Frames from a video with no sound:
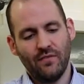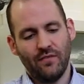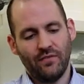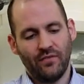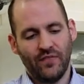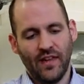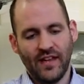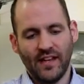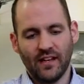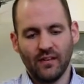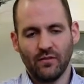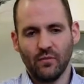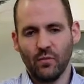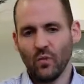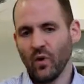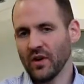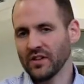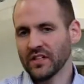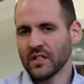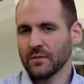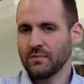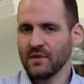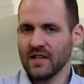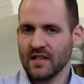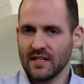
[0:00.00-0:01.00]

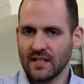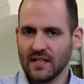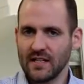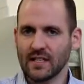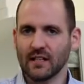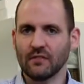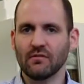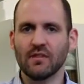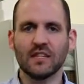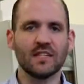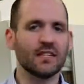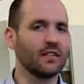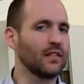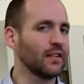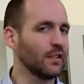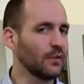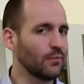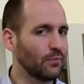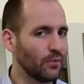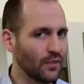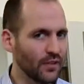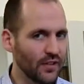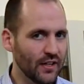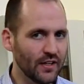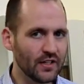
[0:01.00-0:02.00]
one species can
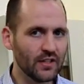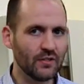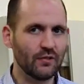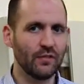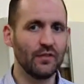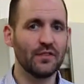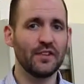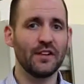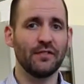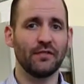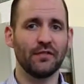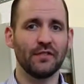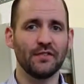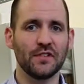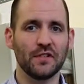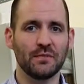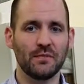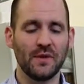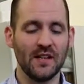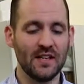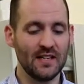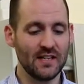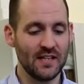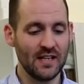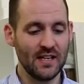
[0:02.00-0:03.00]
recycle products for a different
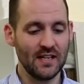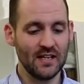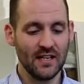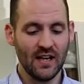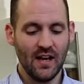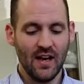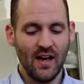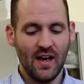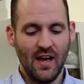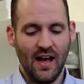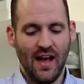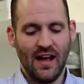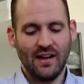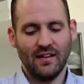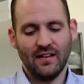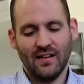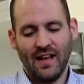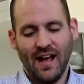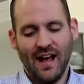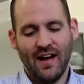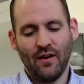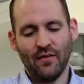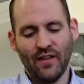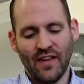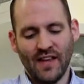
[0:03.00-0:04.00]
species,
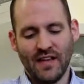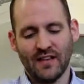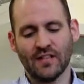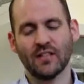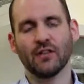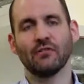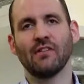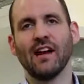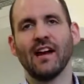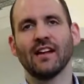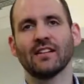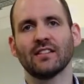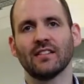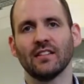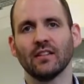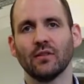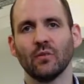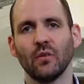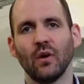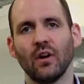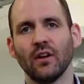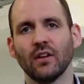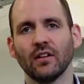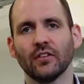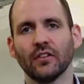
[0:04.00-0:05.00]
and how they interact in the
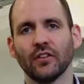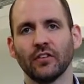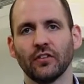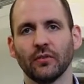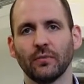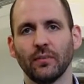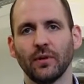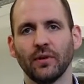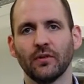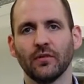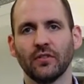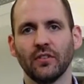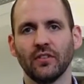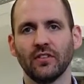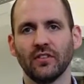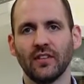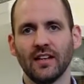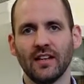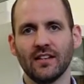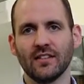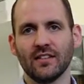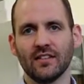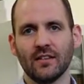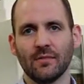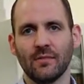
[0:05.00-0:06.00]
wild, I suppose,
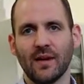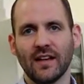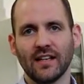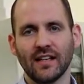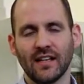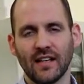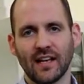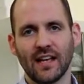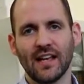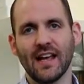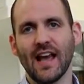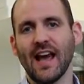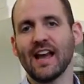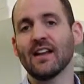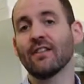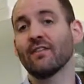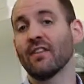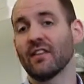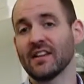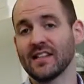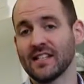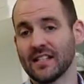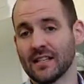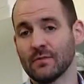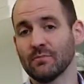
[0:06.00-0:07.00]
is the main key in a
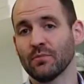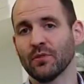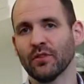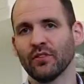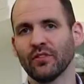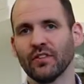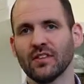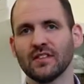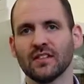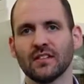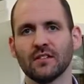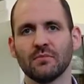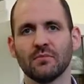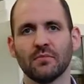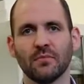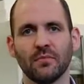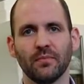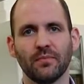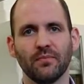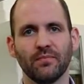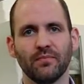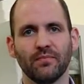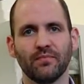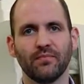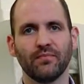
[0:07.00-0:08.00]
very simple system.
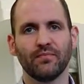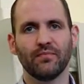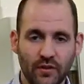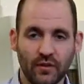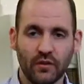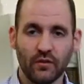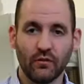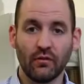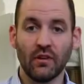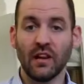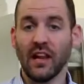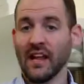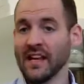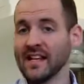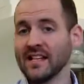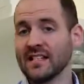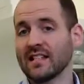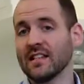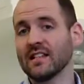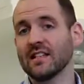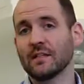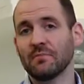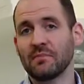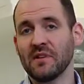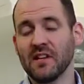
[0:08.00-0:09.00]
There are
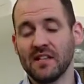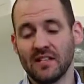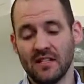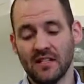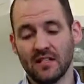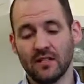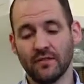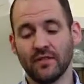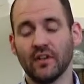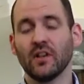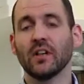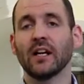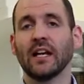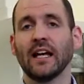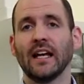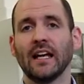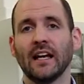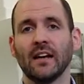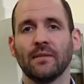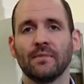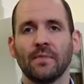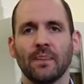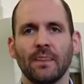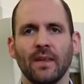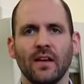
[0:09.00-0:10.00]
related species of
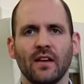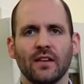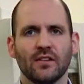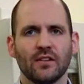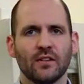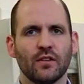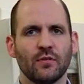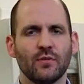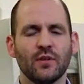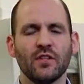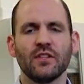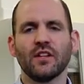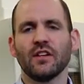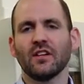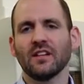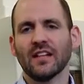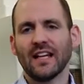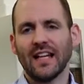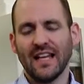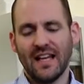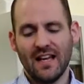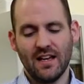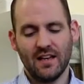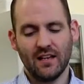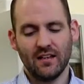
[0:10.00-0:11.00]
archaea. So the word
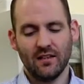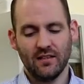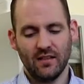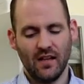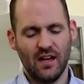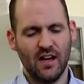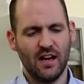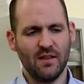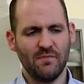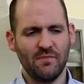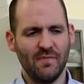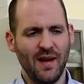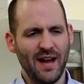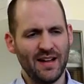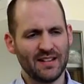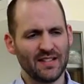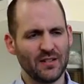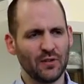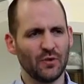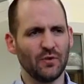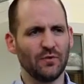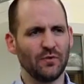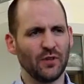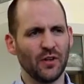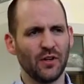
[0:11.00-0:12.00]
archaea has
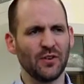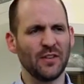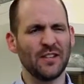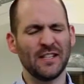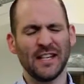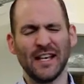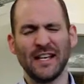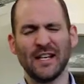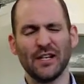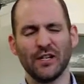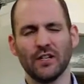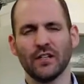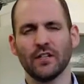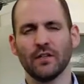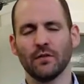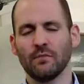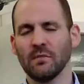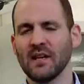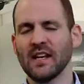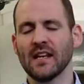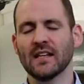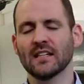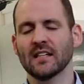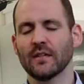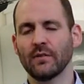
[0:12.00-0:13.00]
sort of connotations of
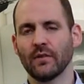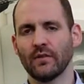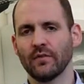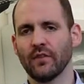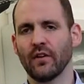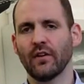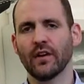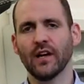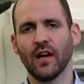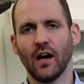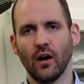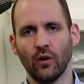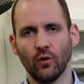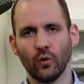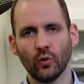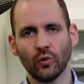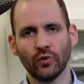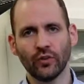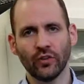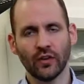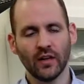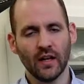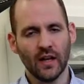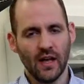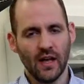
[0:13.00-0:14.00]
meaning something very
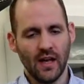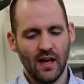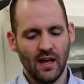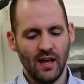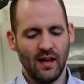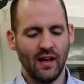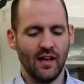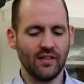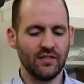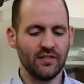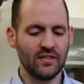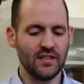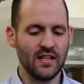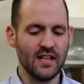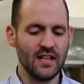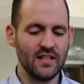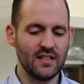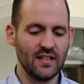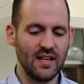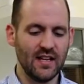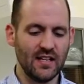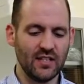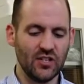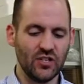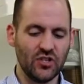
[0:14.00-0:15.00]
old. And
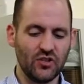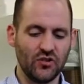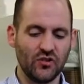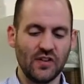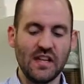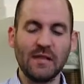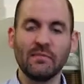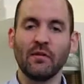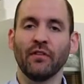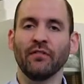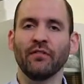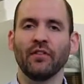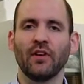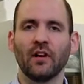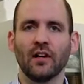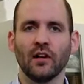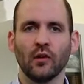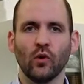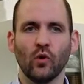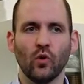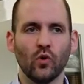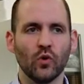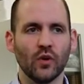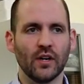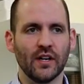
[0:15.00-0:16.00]
these
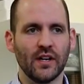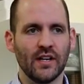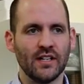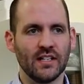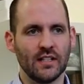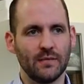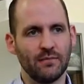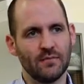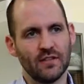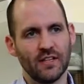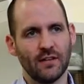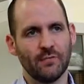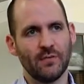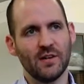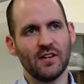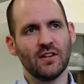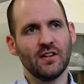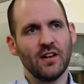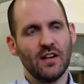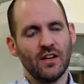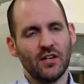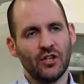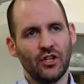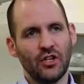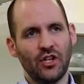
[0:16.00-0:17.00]
extremophile organisms have
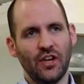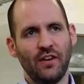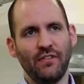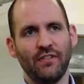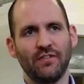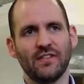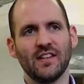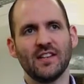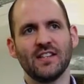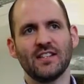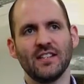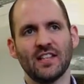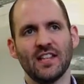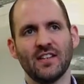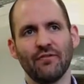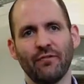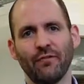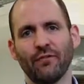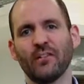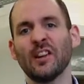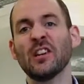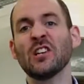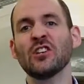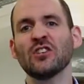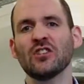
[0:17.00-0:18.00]
been shifted to the
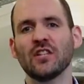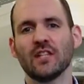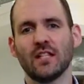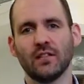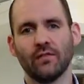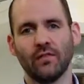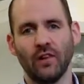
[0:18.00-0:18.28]
fringes of